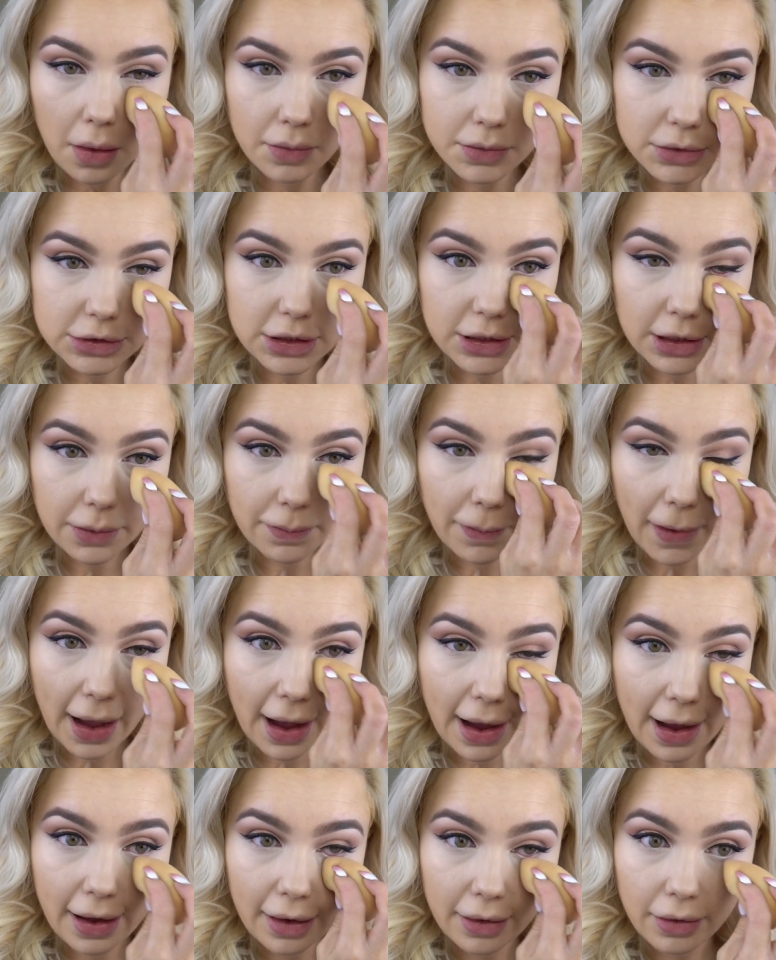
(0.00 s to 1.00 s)
I'm just gonna
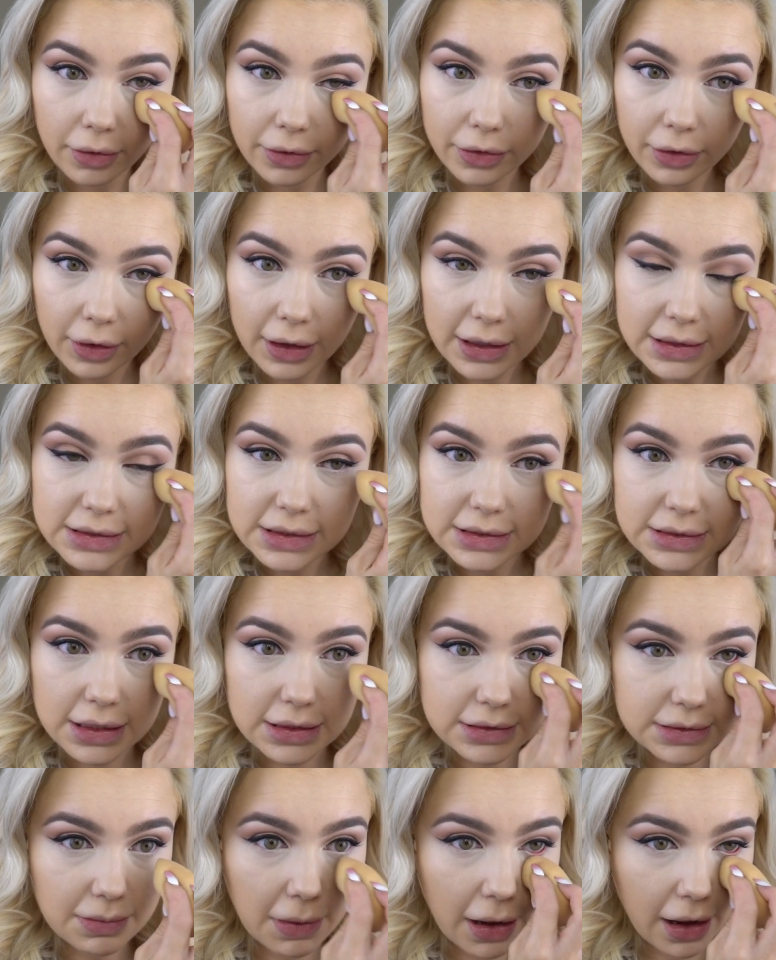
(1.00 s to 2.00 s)
pat out all the creases
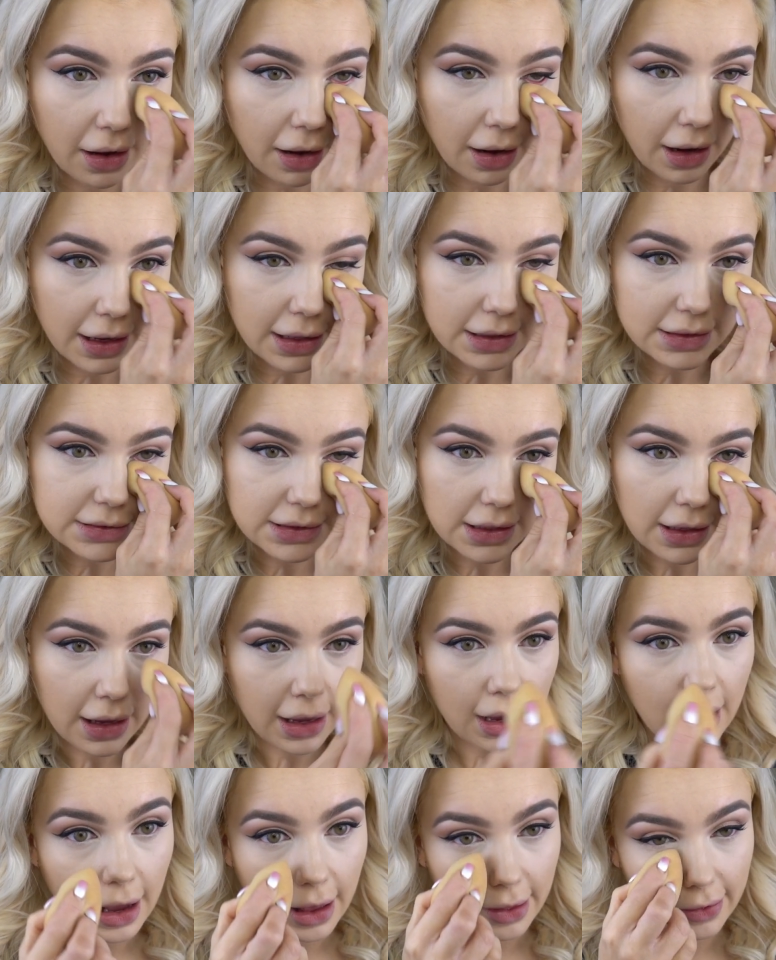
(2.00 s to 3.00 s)
under my eyes
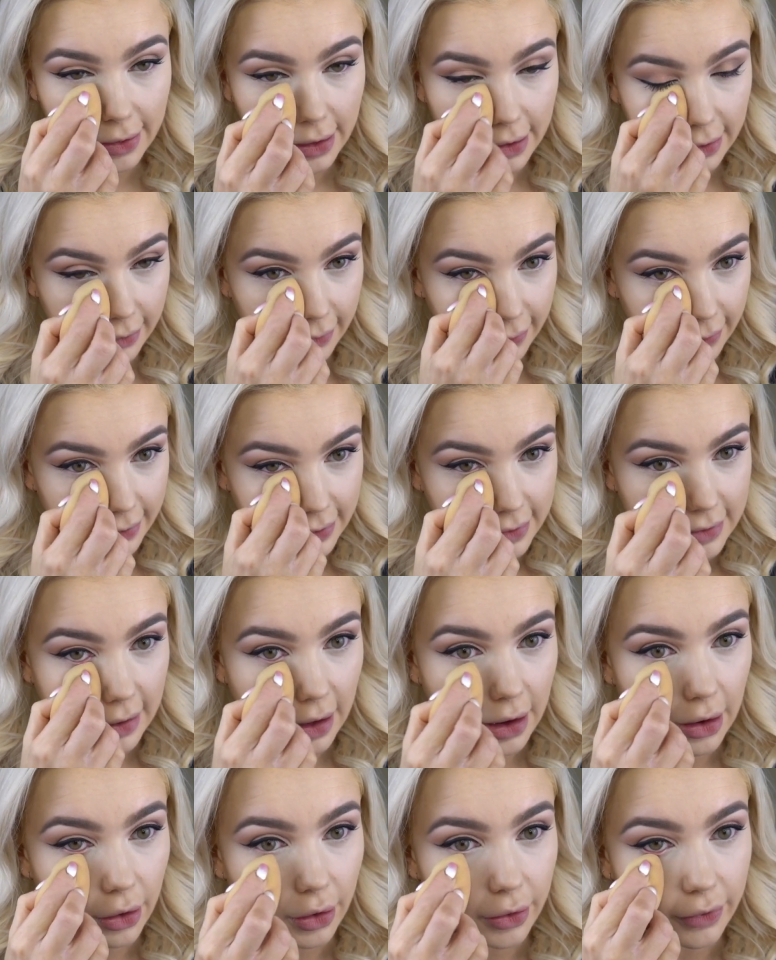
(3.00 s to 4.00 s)
and then
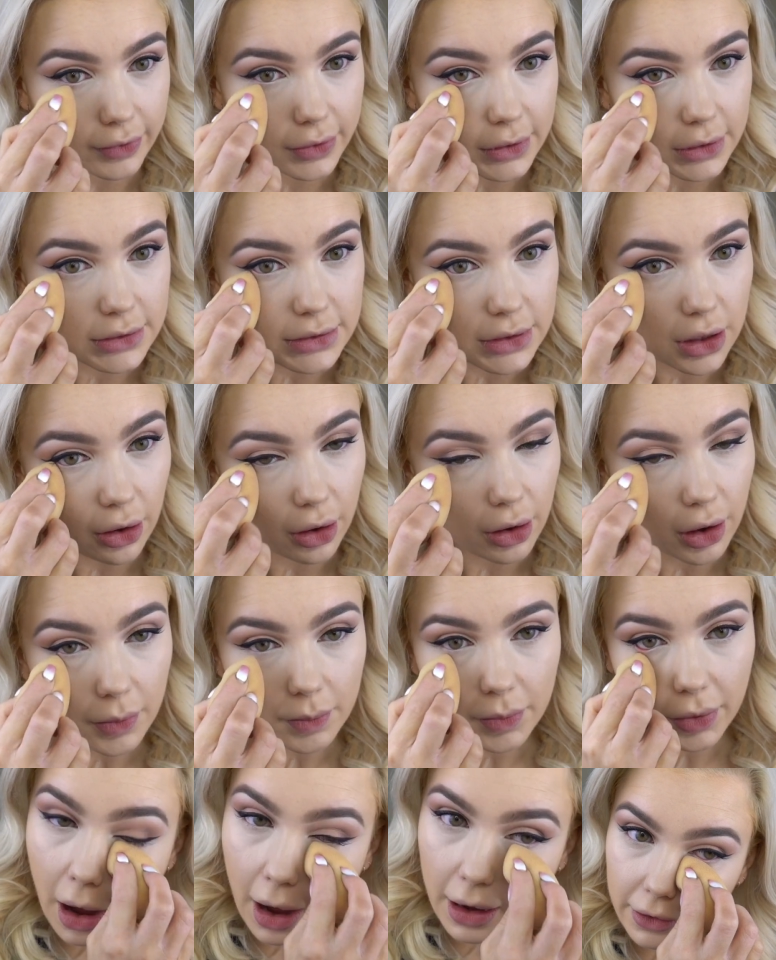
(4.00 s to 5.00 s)
set over the
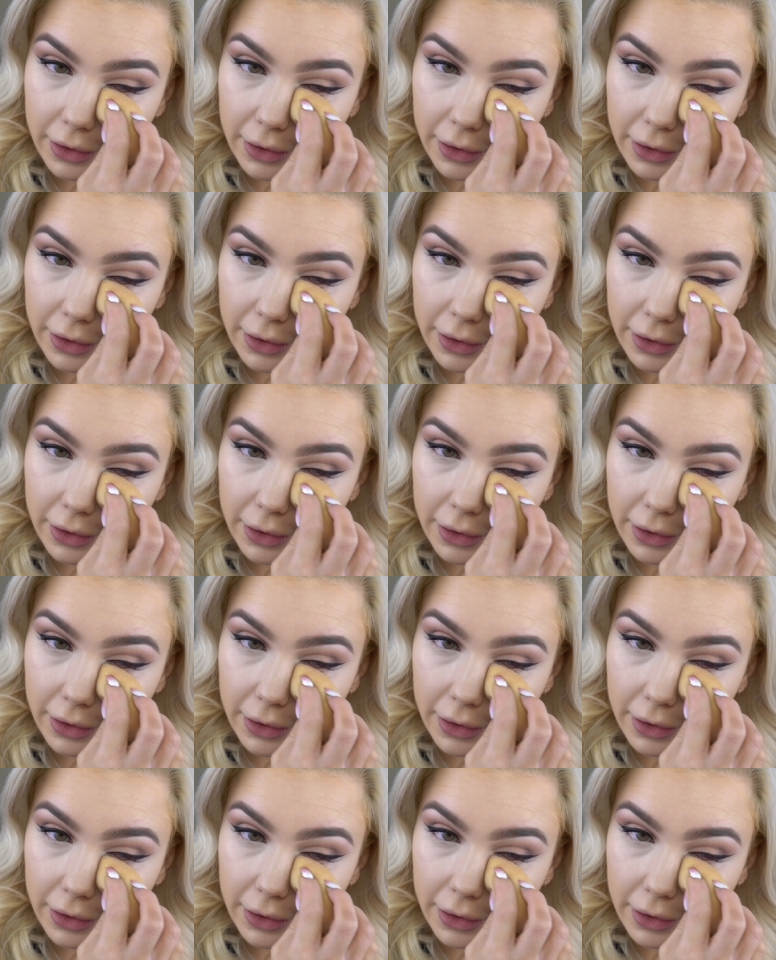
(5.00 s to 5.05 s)
top.